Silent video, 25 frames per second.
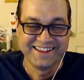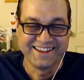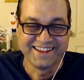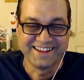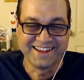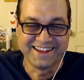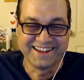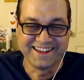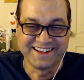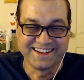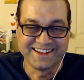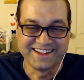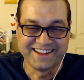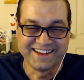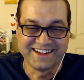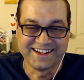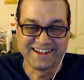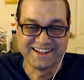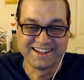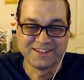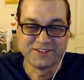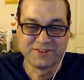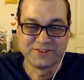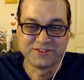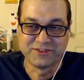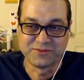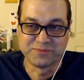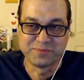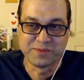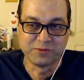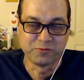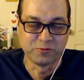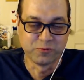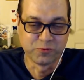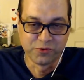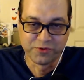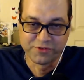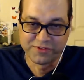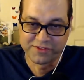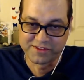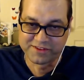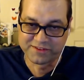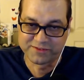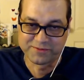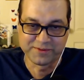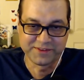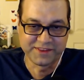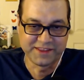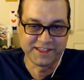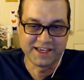and just be
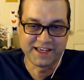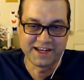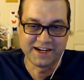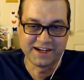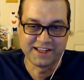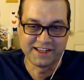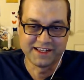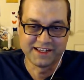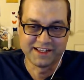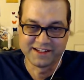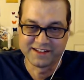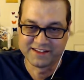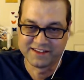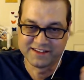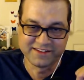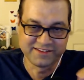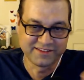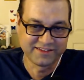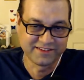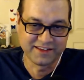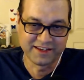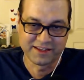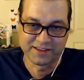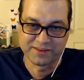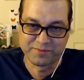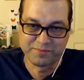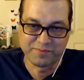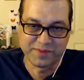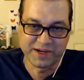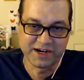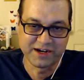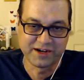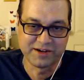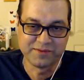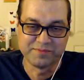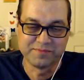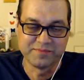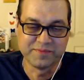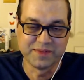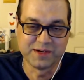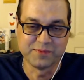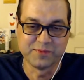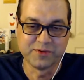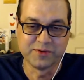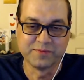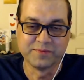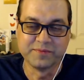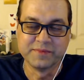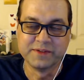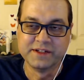ruthless with the editing and just like bare
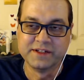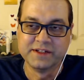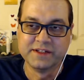minimum.